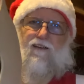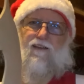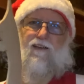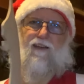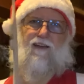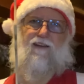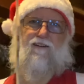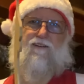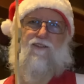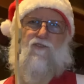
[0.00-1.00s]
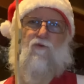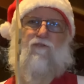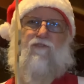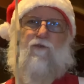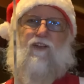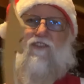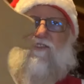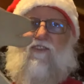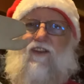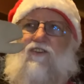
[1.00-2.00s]
And through a very
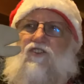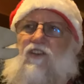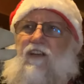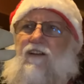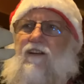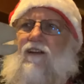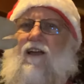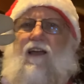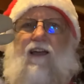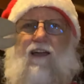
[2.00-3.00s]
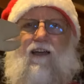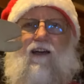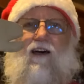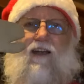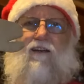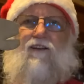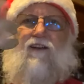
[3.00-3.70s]
thin sheet, I did a